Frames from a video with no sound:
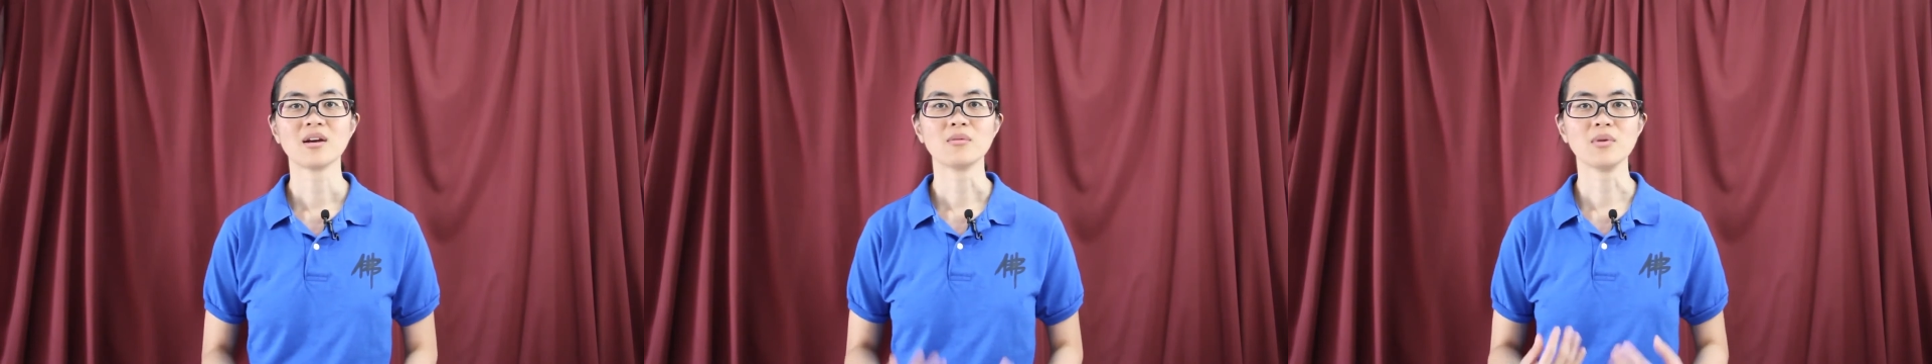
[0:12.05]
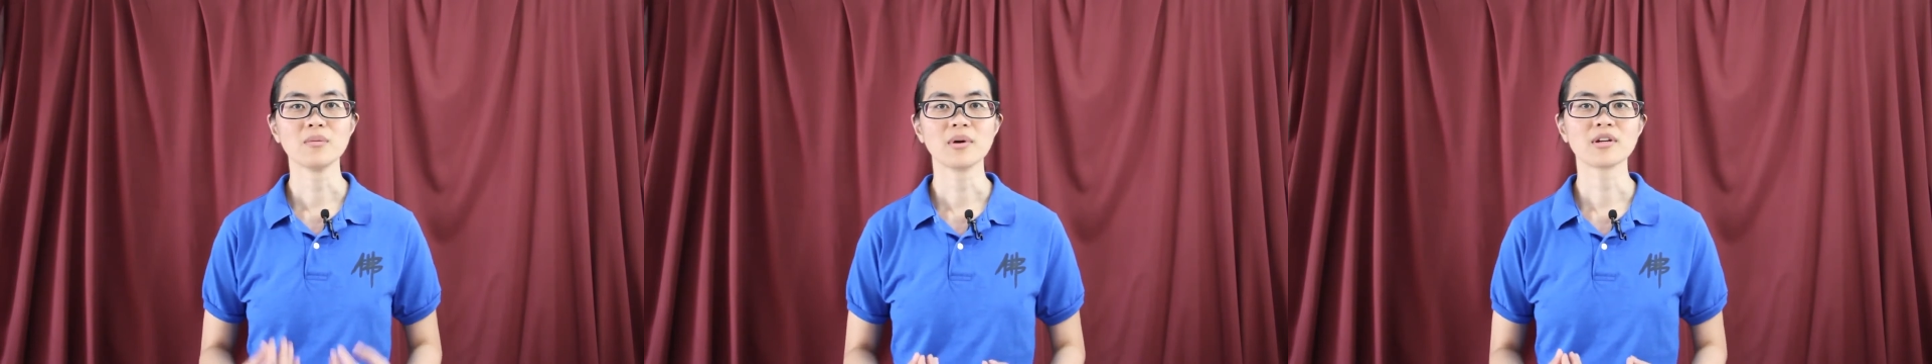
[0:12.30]

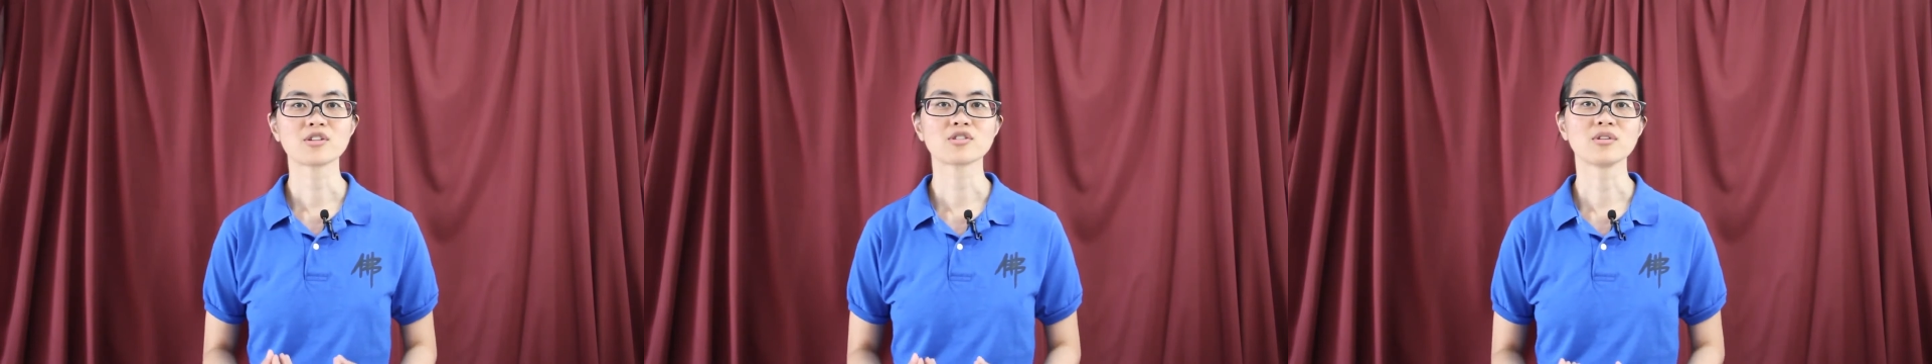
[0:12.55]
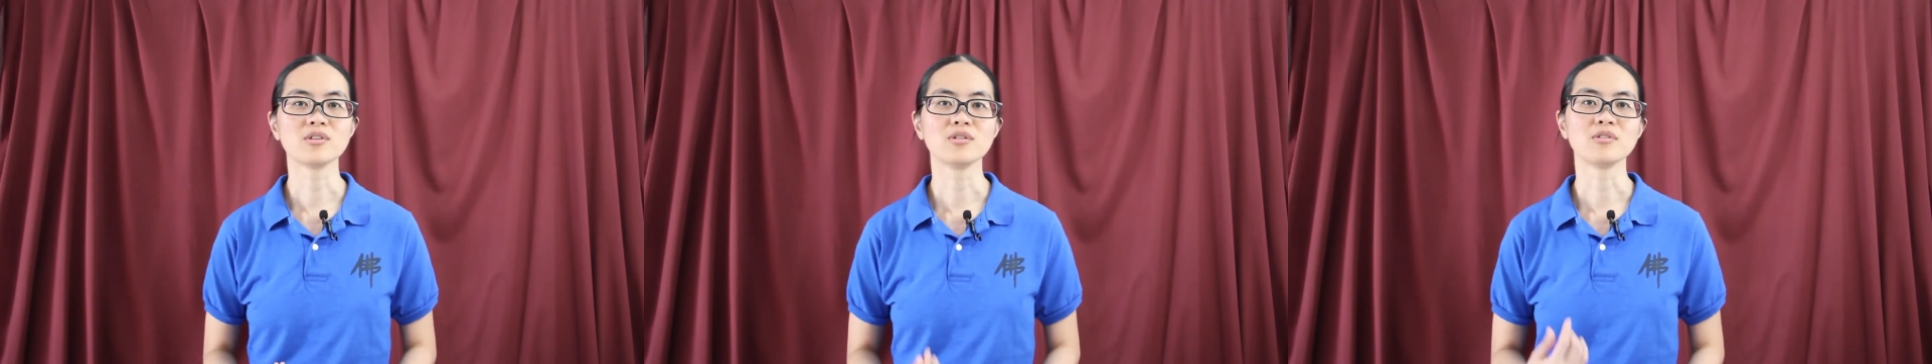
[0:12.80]
we want to
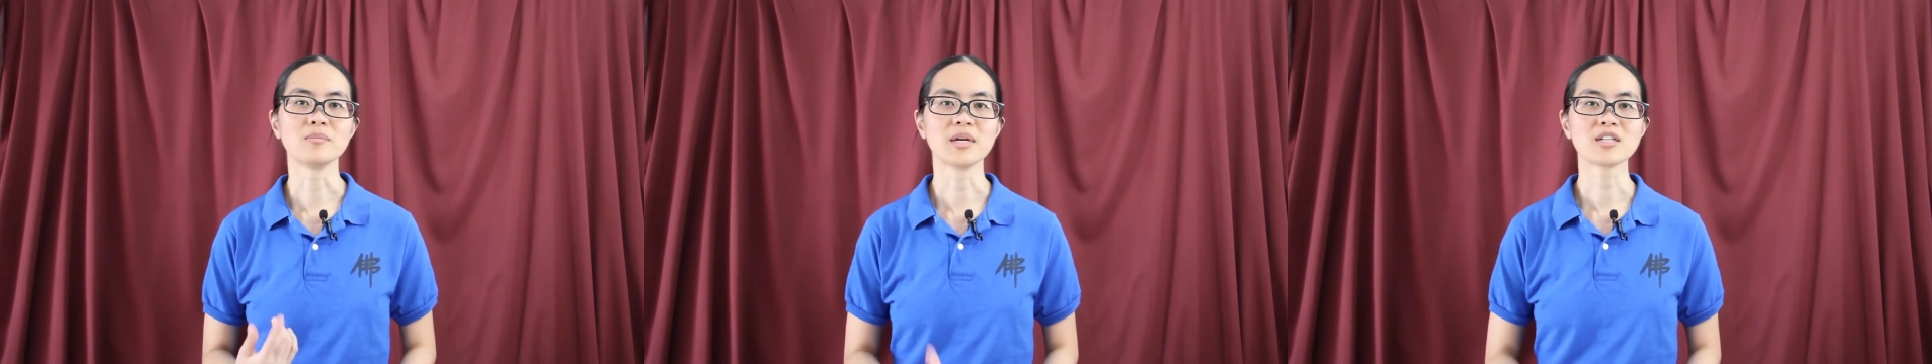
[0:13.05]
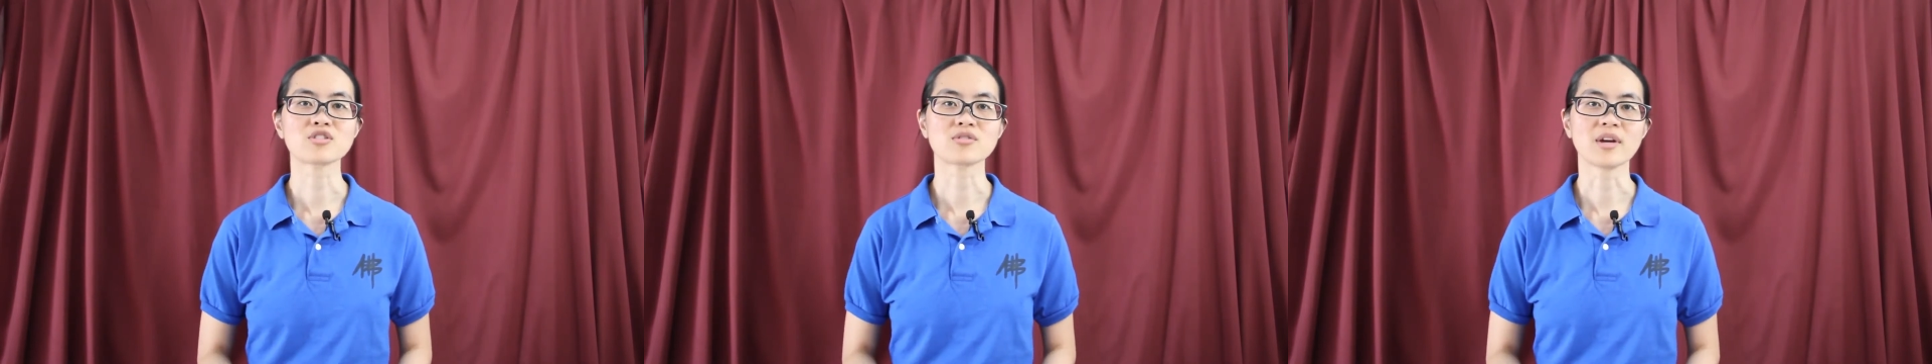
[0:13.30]
show you the
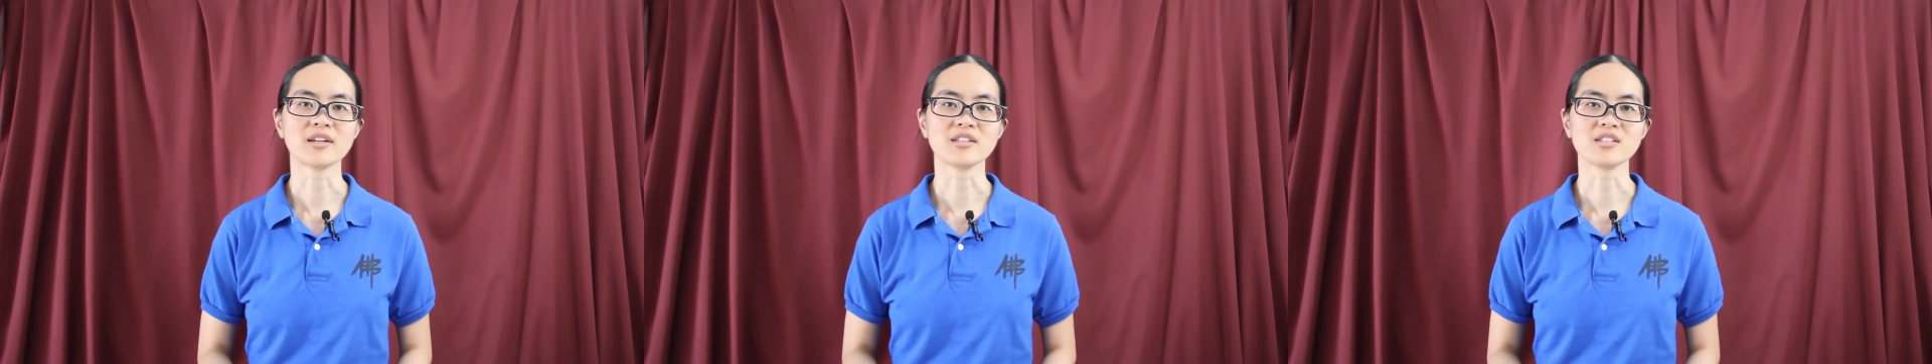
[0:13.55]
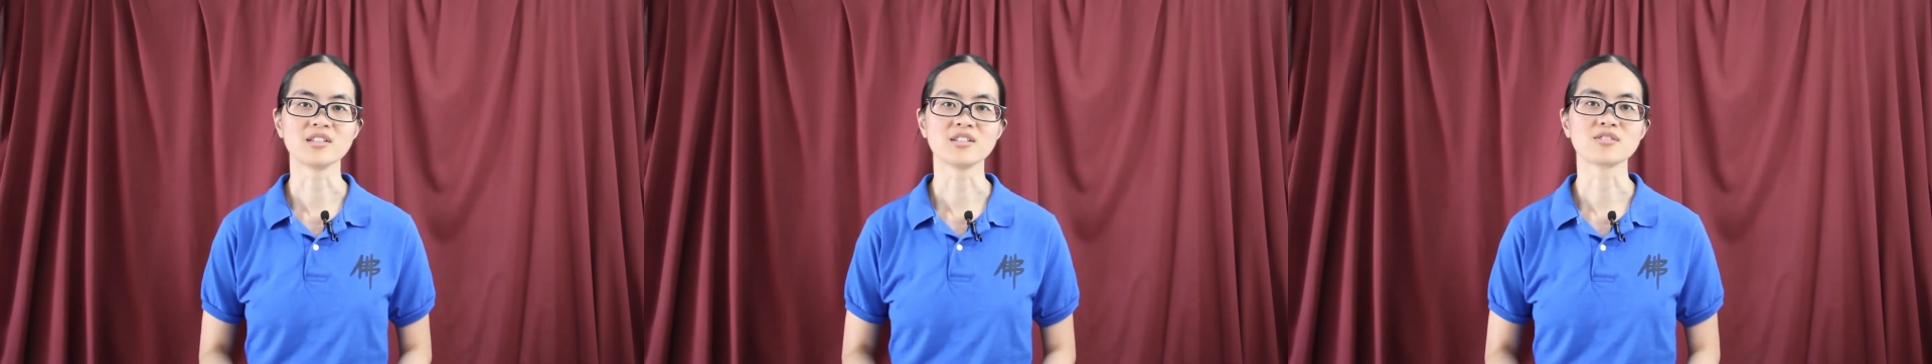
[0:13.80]
best
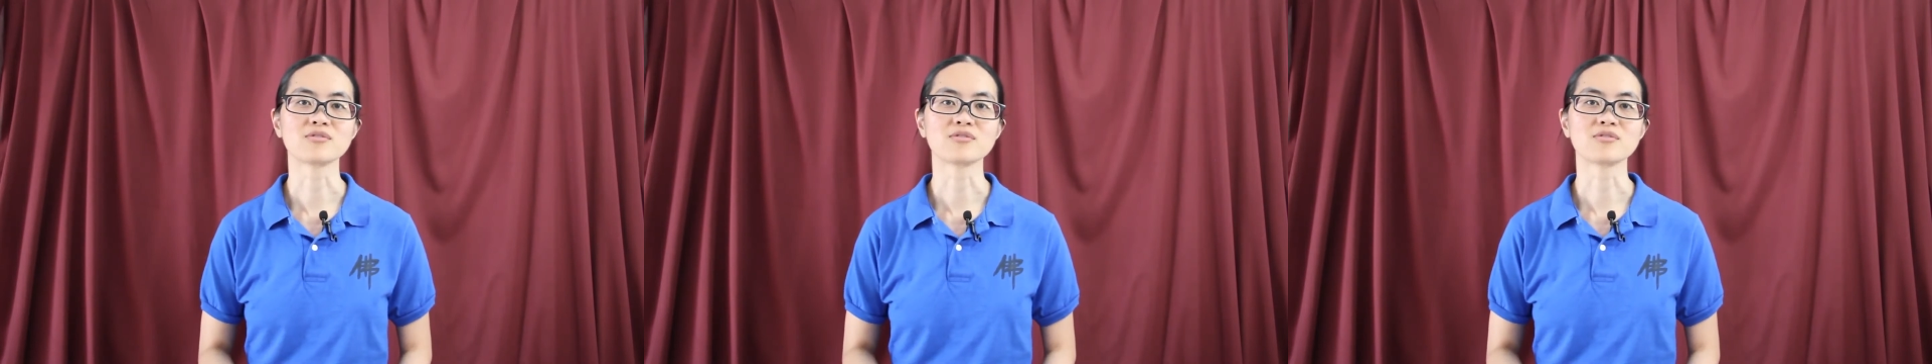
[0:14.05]
strategies